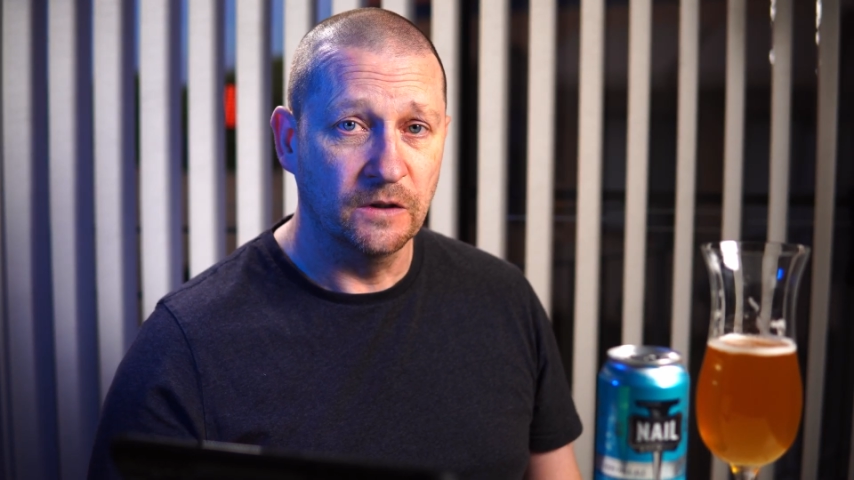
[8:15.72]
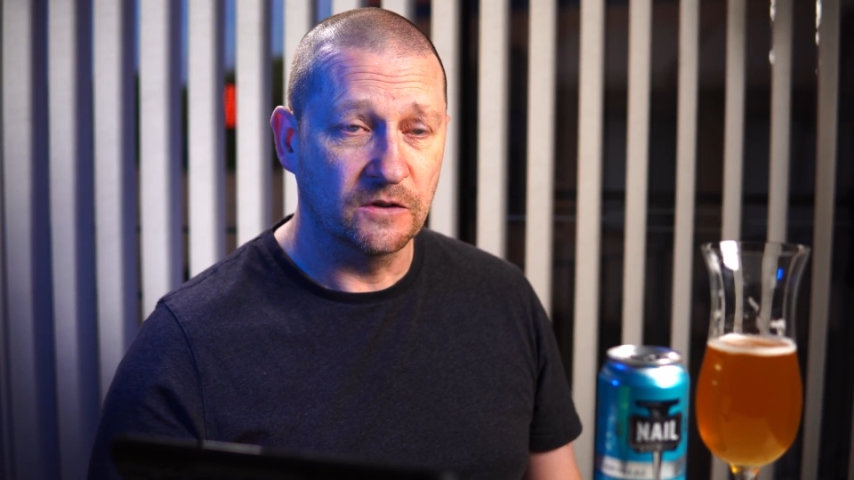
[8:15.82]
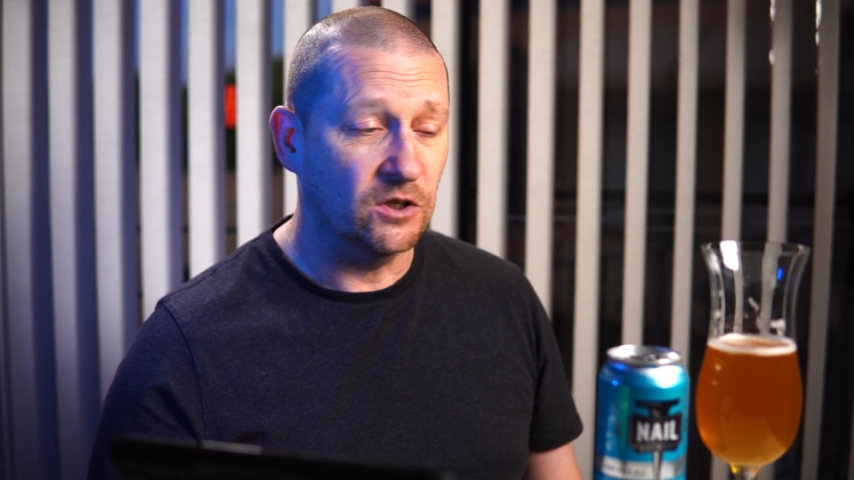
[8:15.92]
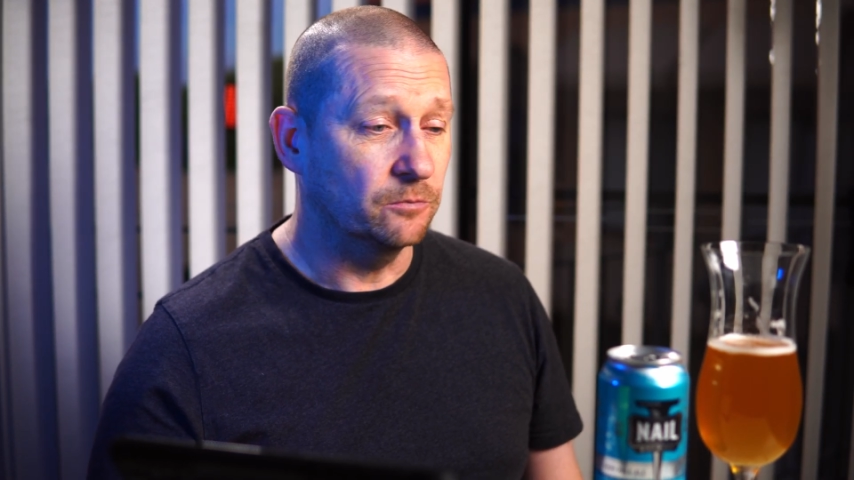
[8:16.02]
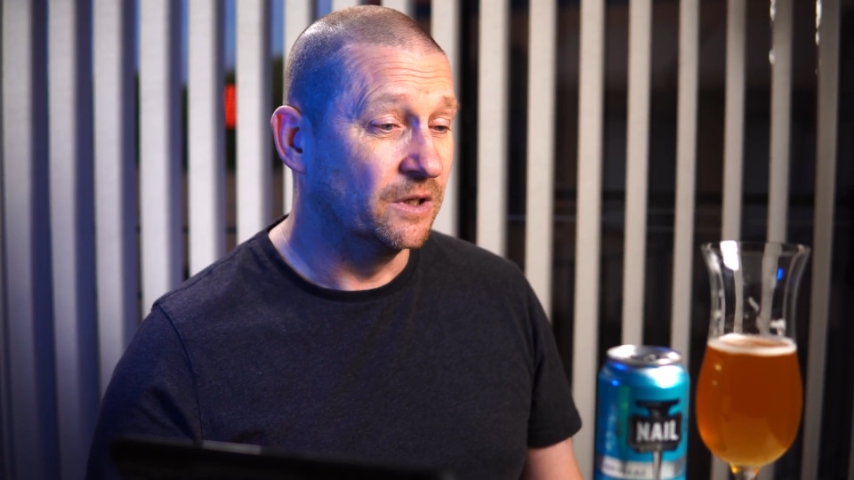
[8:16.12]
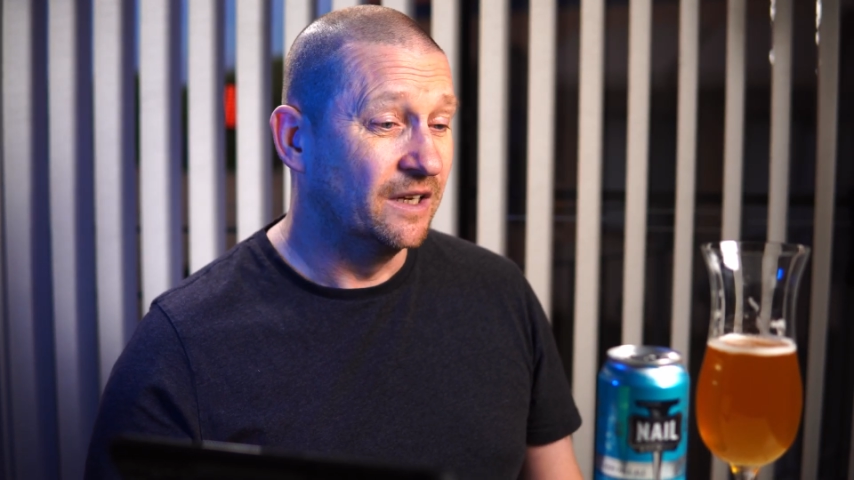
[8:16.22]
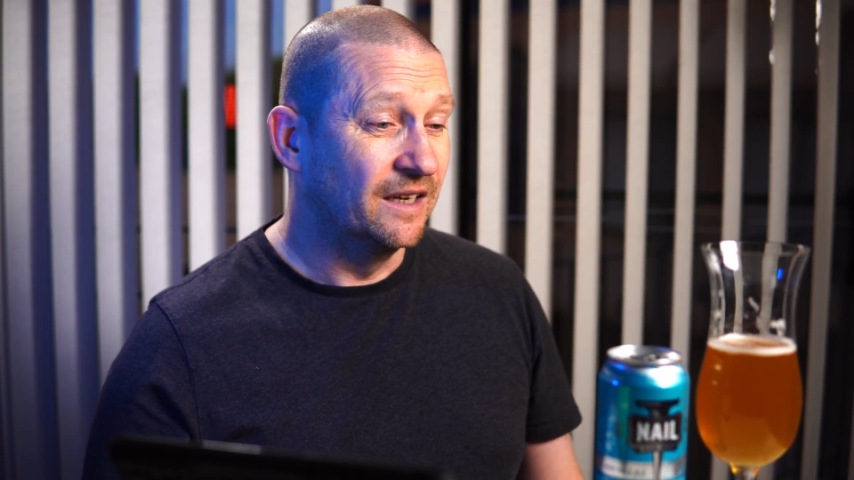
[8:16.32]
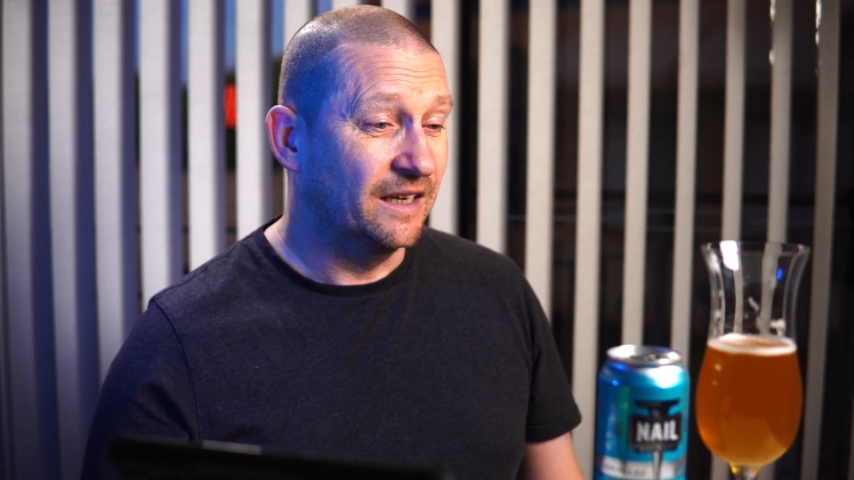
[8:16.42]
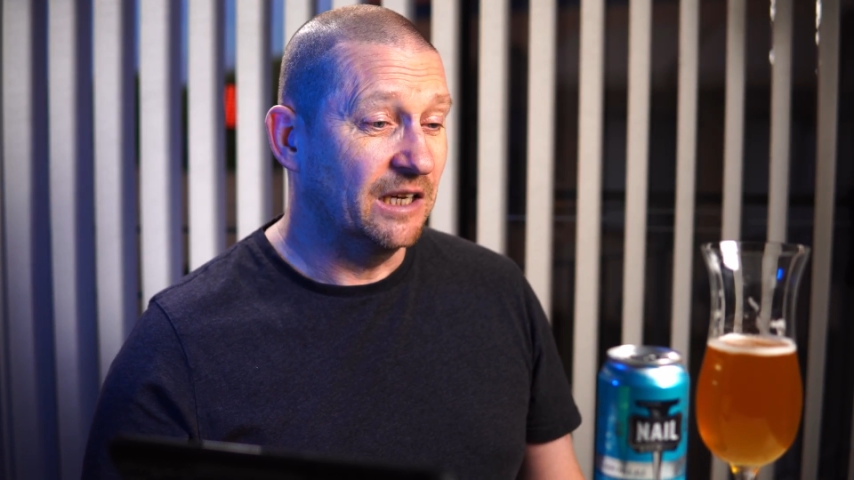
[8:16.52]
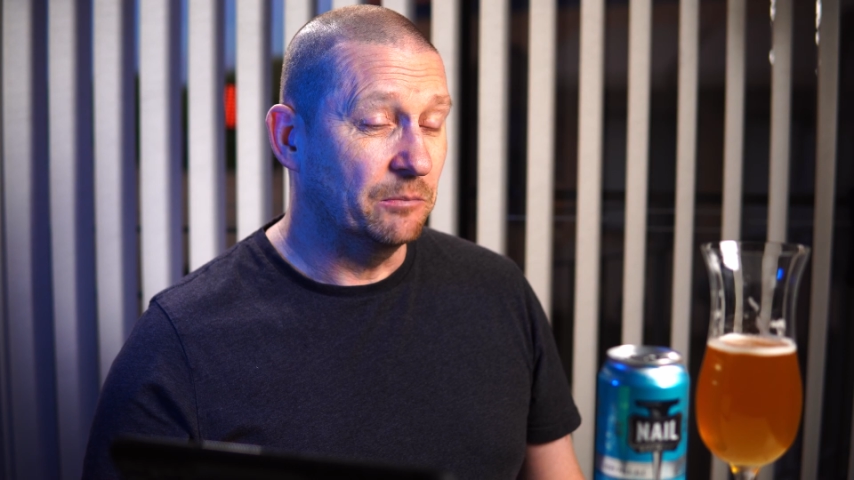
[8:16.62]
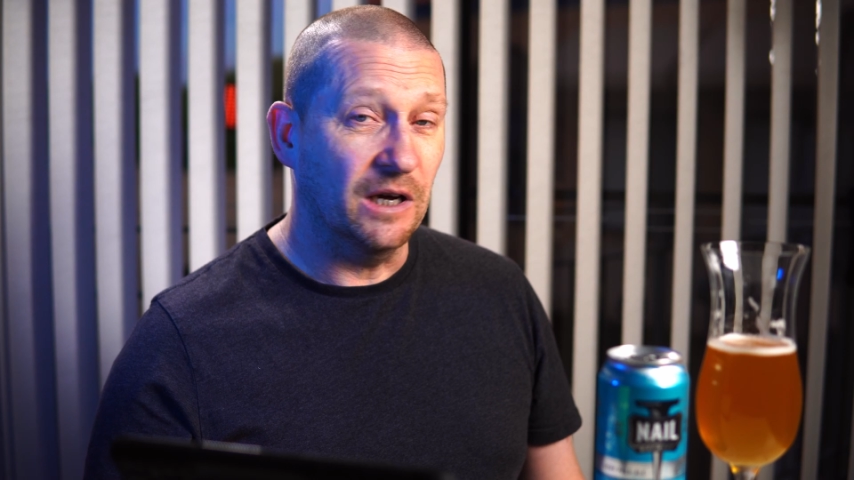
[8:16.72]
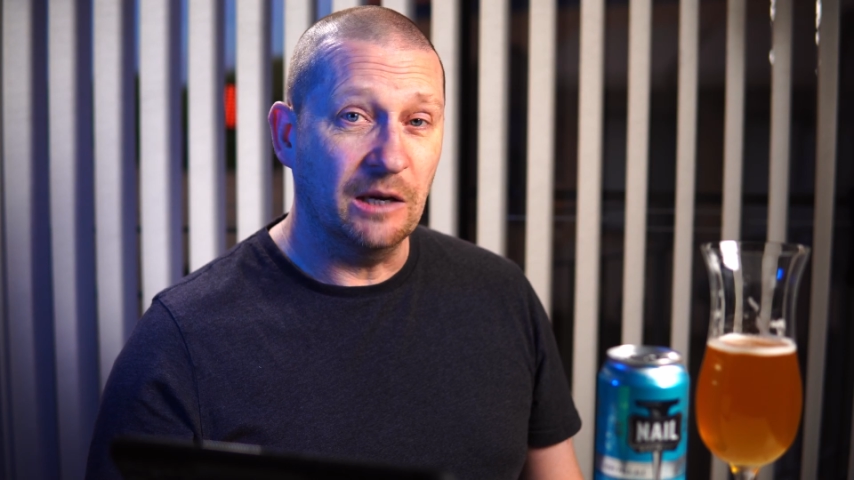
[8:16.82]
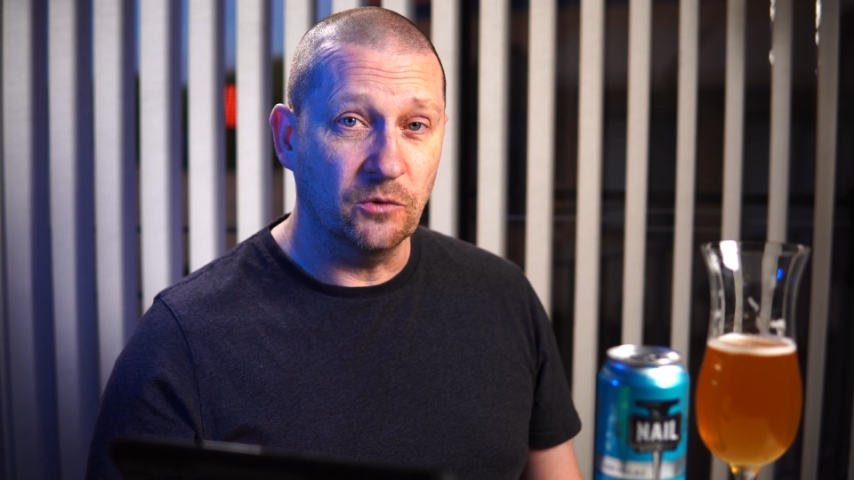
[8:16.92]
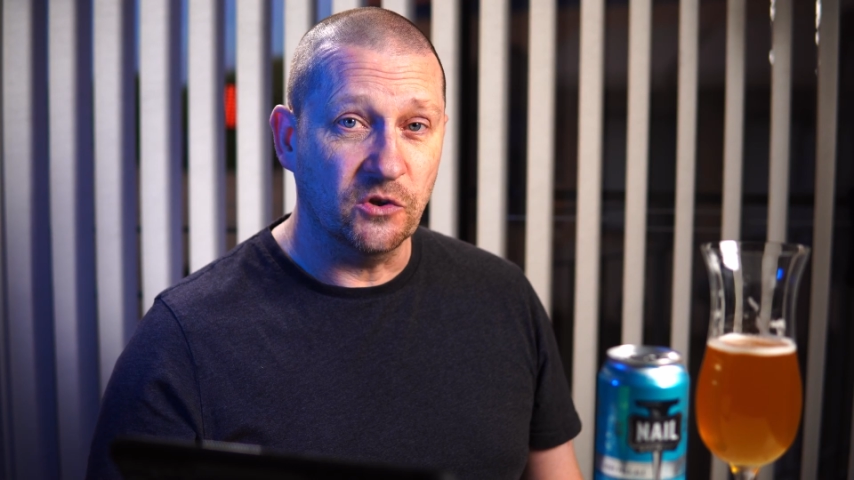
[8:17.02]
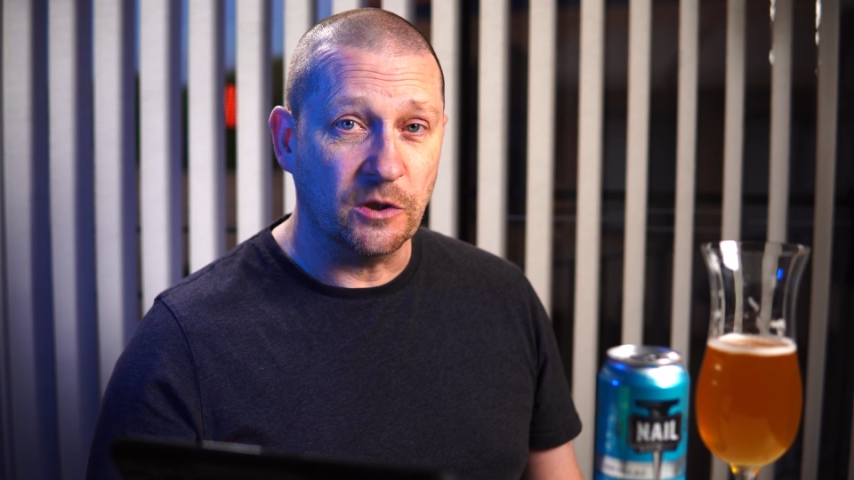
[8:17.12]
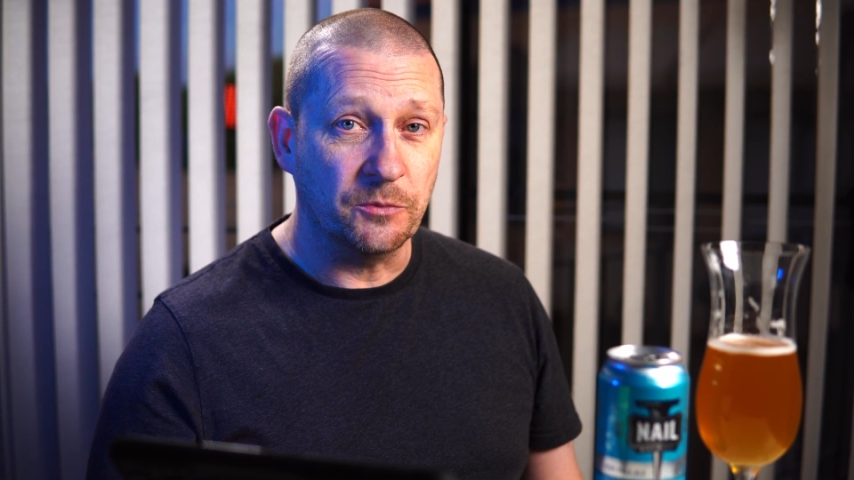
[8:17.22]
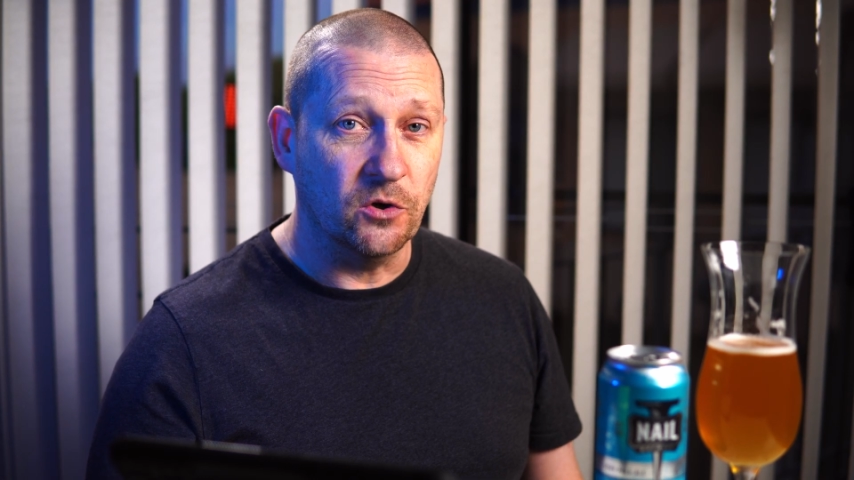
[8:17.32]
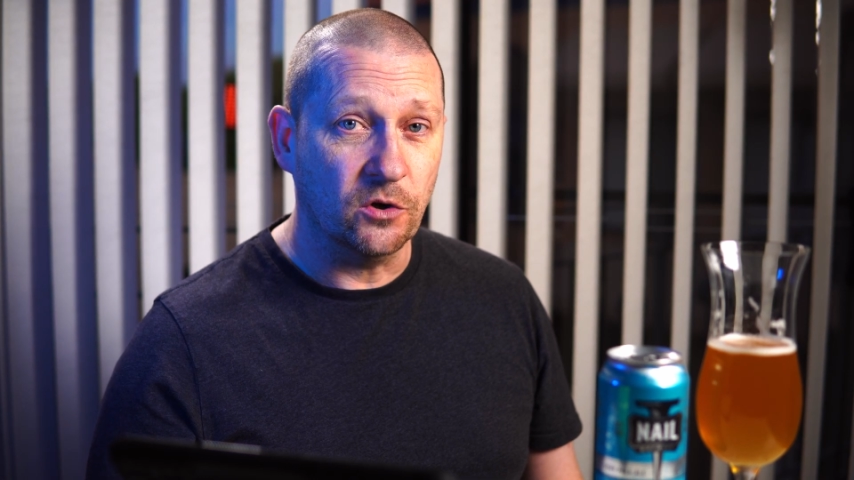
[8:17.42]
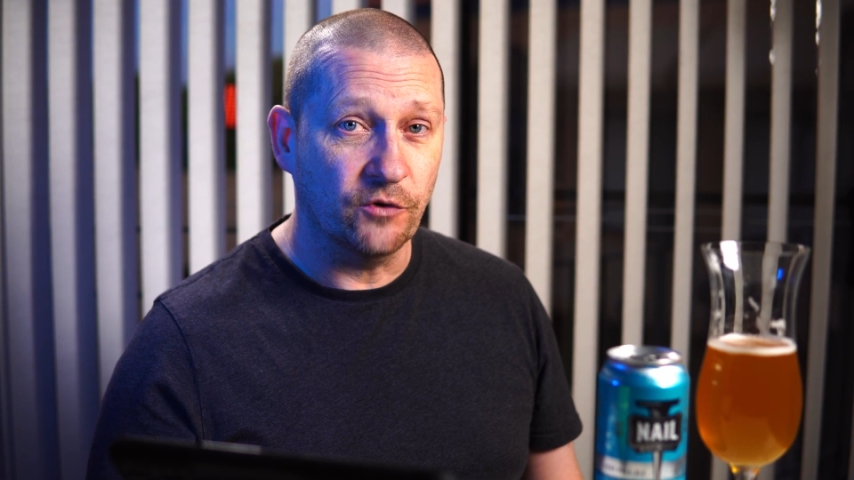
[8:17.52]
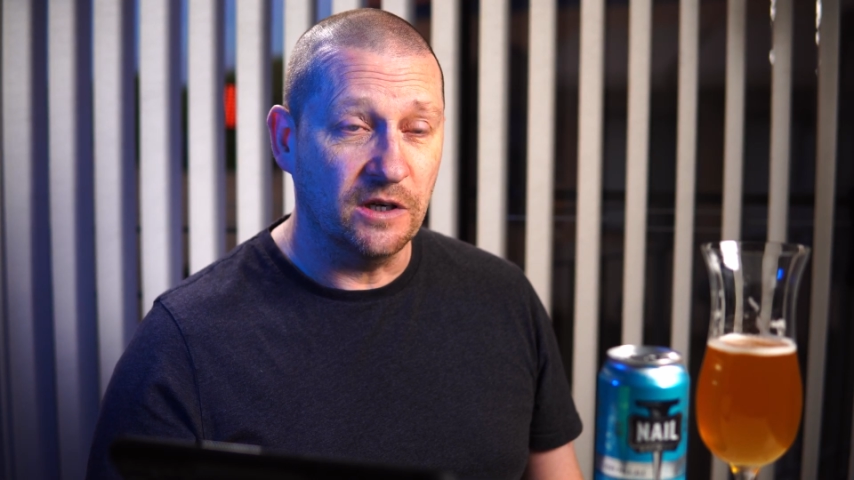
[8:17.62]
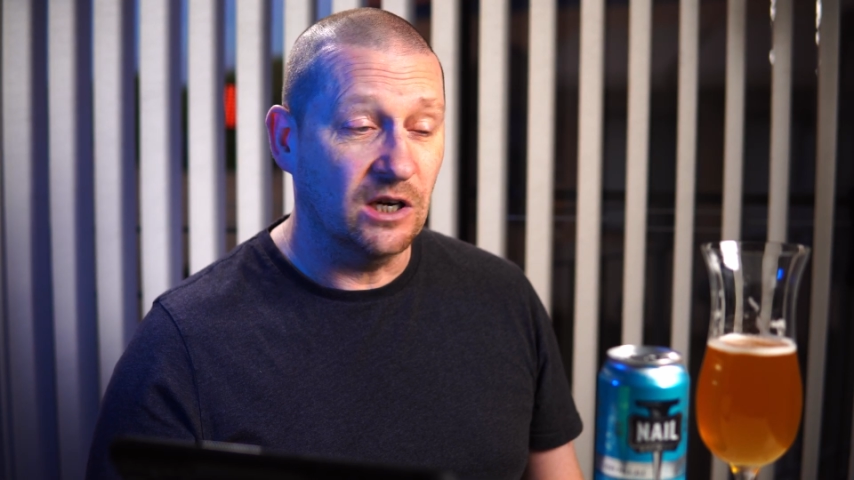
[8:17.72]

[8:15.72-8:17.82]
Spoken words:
So I'm going to stop talking right